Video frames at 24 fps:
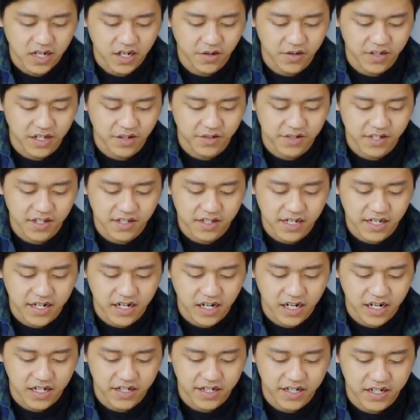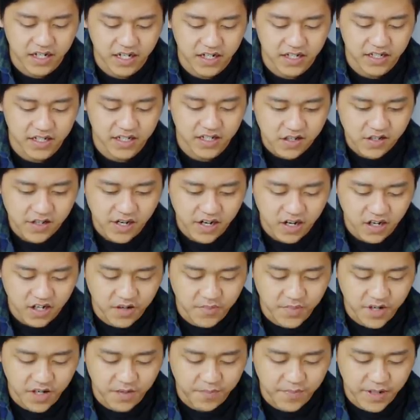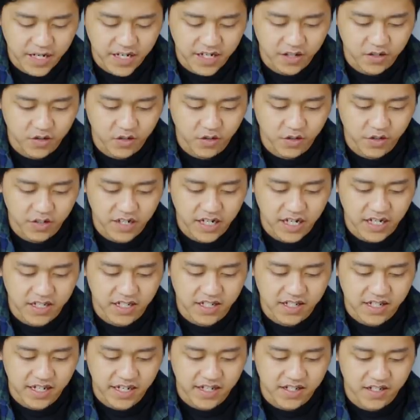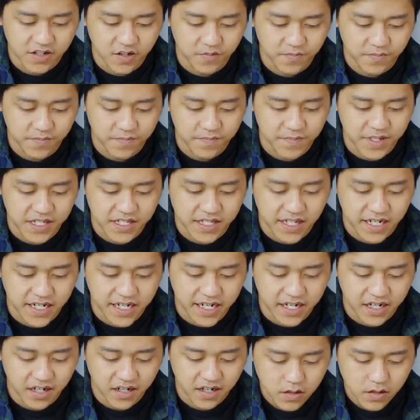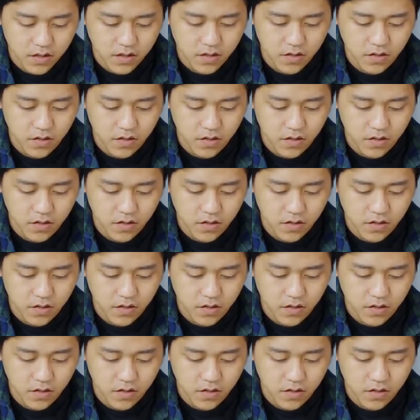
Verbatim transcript: Now, now it's just getting harder and harder. So I got the middle part. I need to go to the other sides. Nope, missed it again.